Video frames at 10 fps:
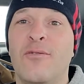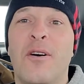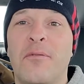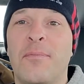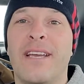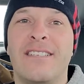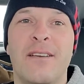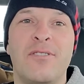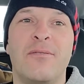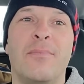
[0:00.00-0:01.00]
on with my
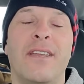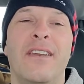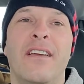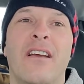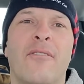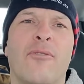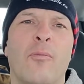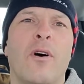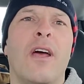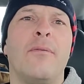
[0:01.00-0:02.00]
exemption. But
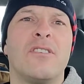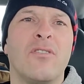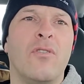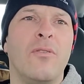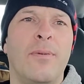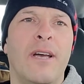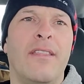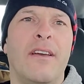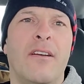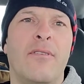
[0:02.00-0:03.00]
from what I was told by
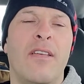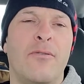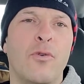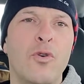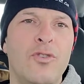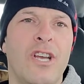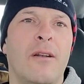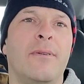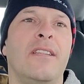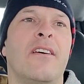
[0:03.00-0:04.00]
the rather rude
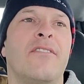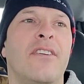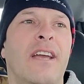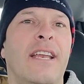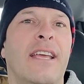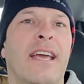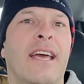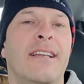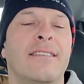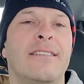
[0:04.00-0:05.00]
gentleman the other night at